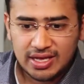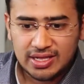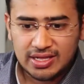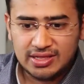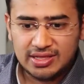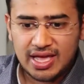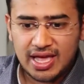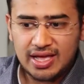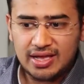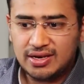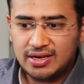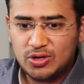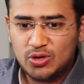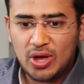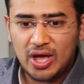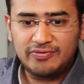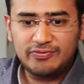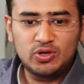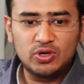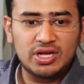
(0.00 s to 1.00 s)
then
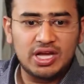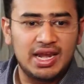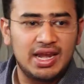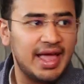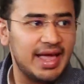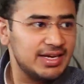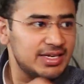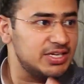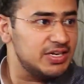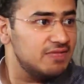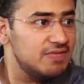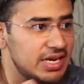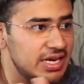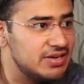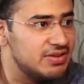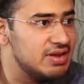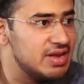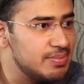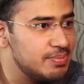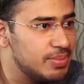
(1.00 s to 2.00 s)
you have to collectively
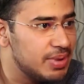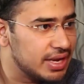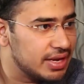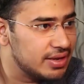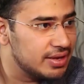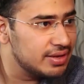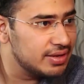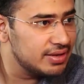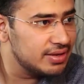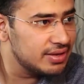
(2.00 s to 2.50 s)
dream big.